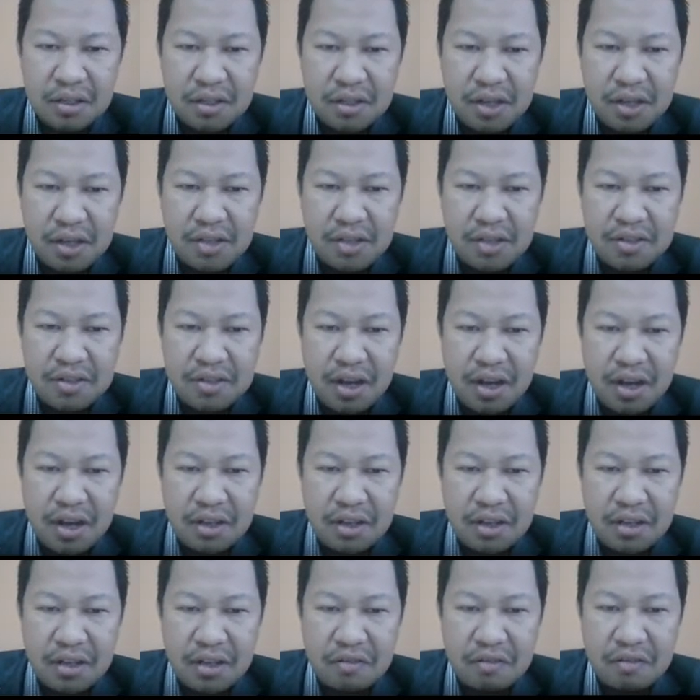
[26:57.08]

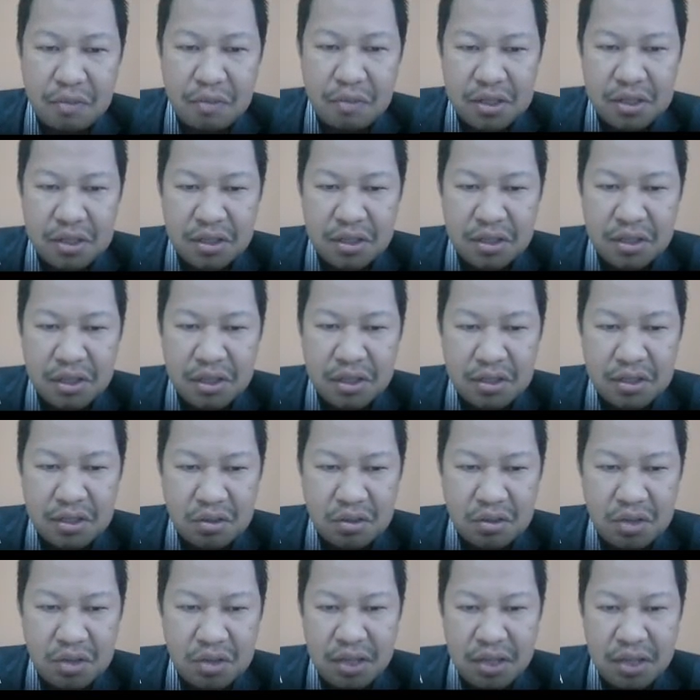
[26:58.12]
extract the information.
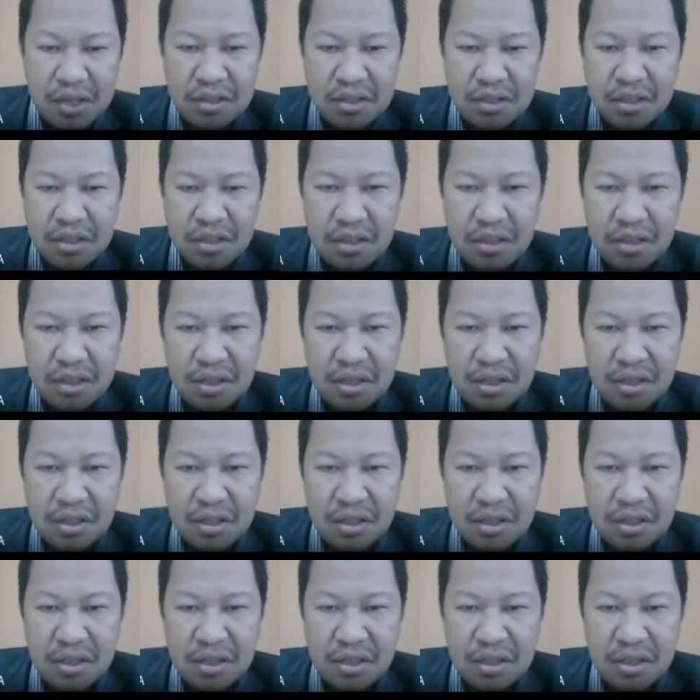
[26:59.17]
So that is the